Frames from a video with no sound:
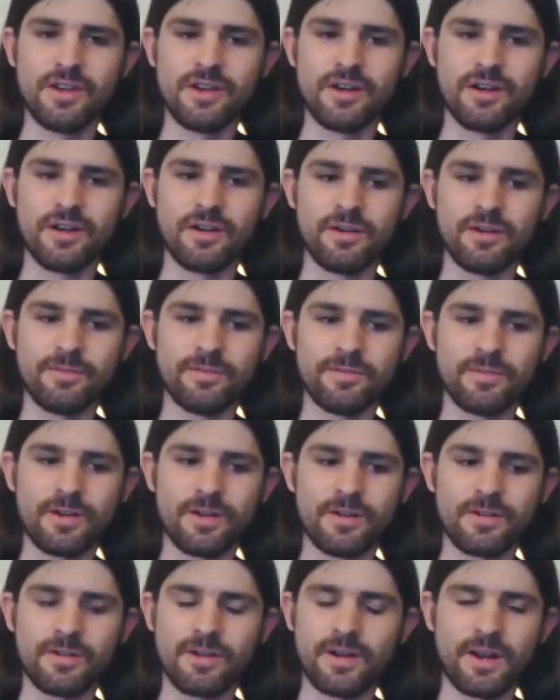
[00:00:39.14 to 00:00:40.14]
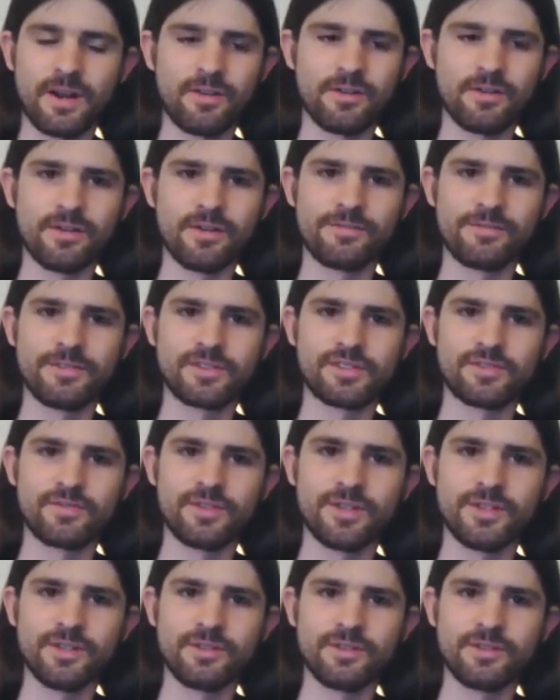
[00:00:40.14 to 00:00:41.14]
I don't know if this
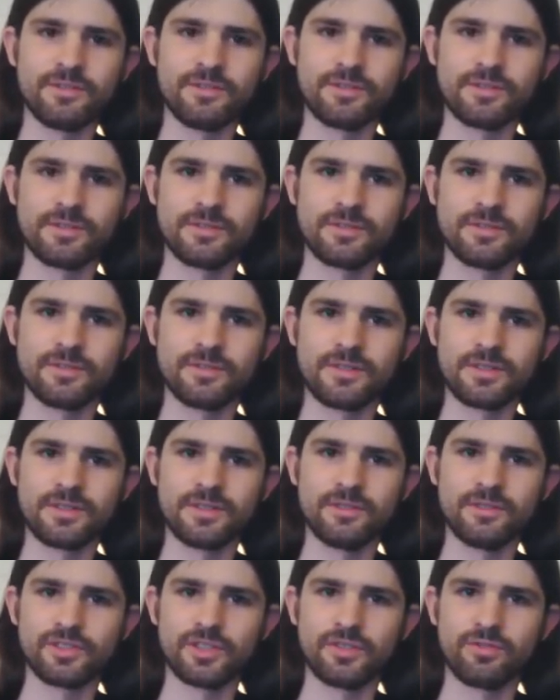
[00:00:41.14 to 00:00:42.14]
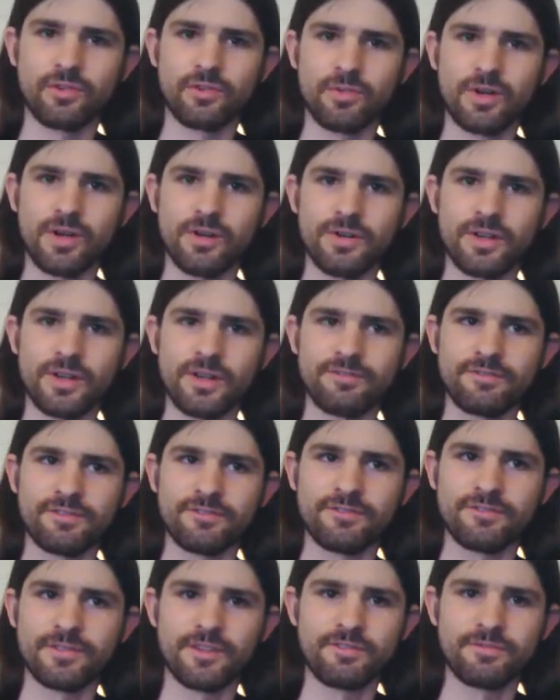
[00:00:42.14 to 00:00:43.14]
video goes over well enough,
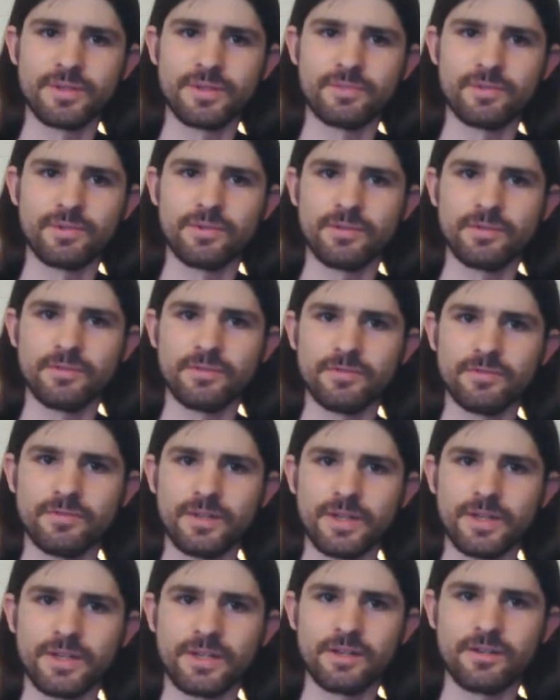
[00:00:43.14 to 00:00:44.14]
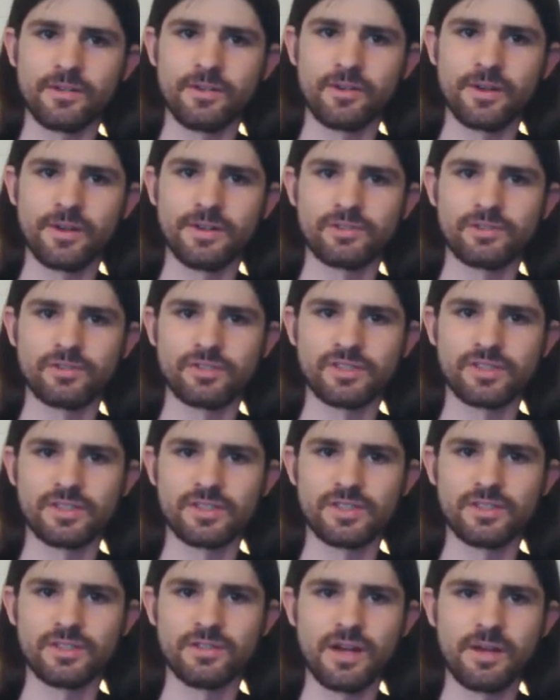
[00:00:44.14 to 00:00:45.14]
if enough people like it or are
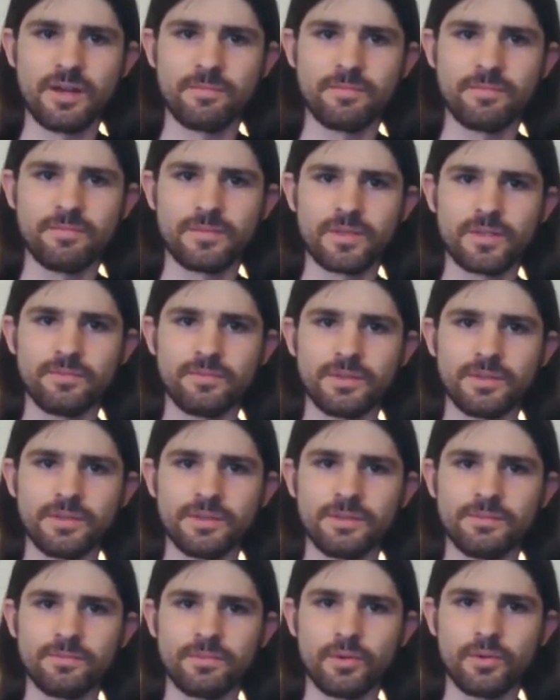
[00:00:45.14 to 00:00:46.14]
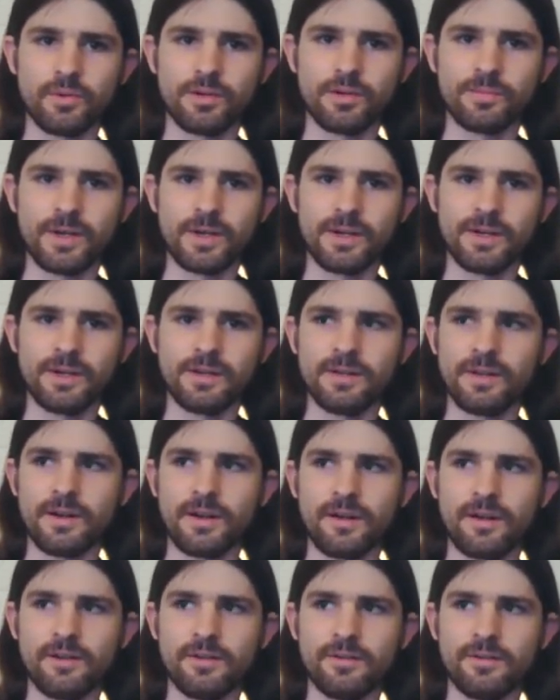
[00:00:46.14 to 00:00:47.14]
interested, not completely bored by it,
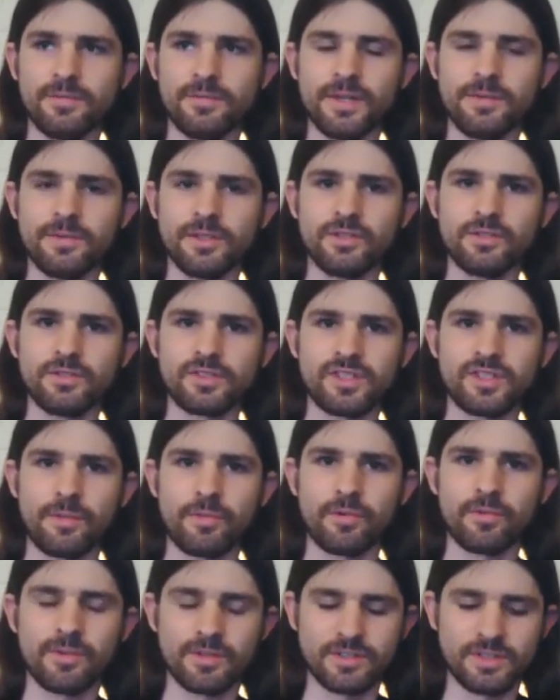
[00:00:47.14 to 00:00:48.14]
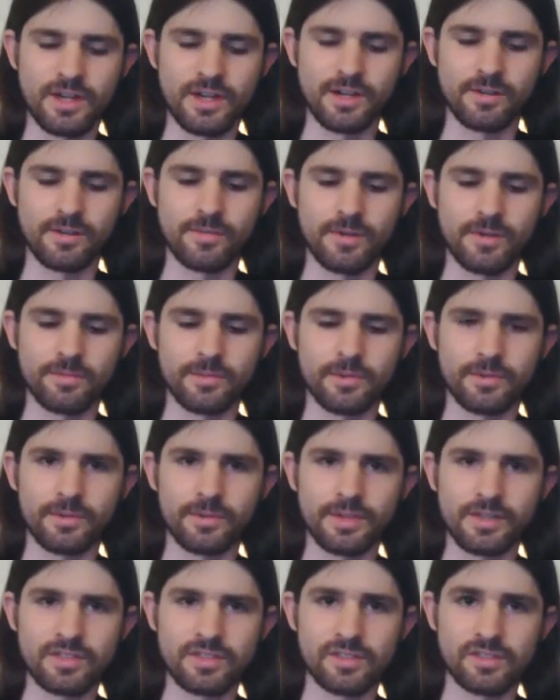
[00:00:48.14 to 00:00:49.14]
I'll maybe do a separate one talking about
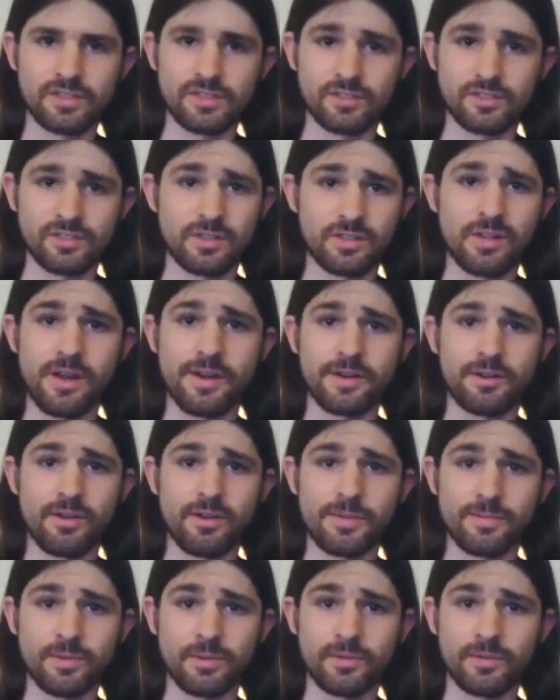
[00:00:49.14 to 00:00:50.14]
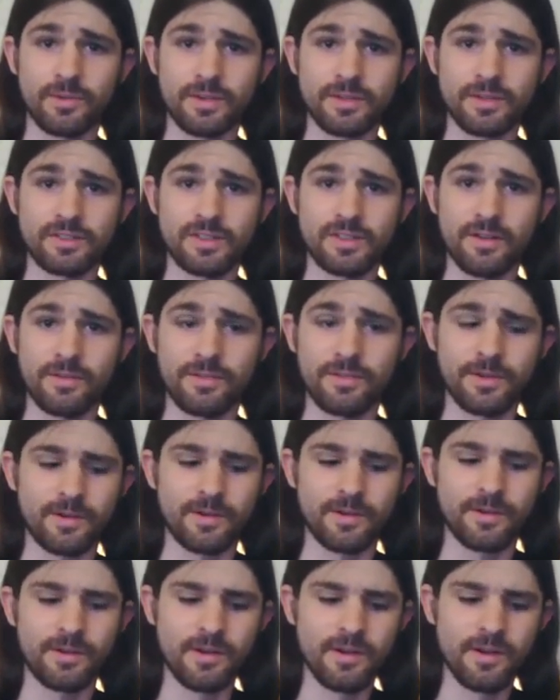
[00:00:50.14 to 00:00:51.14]
bootlegs because there's a lot of great bootlegs out
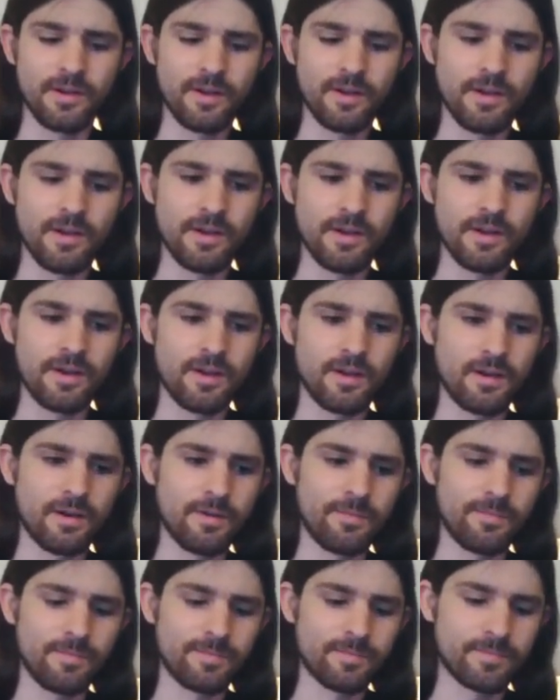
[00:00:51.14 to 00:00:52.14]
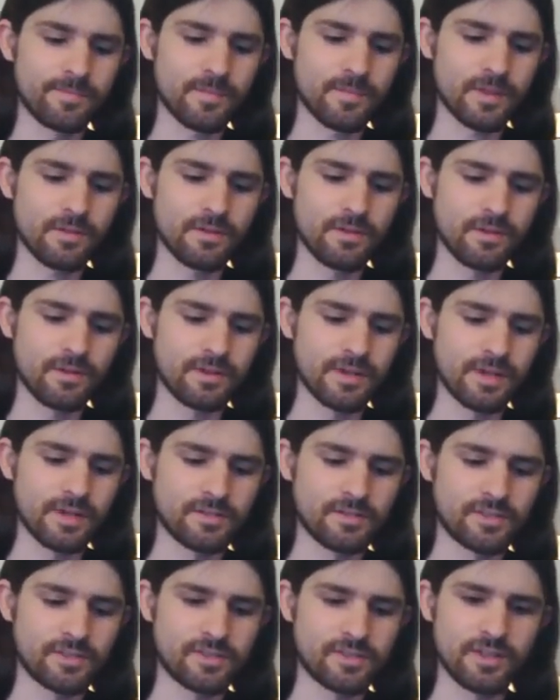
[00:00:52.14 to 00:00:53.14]
there. Okay,
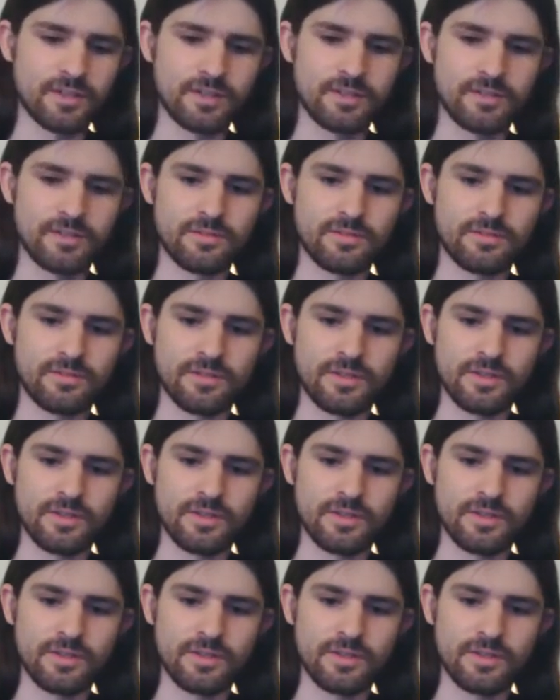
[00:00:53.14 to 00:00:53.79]
so.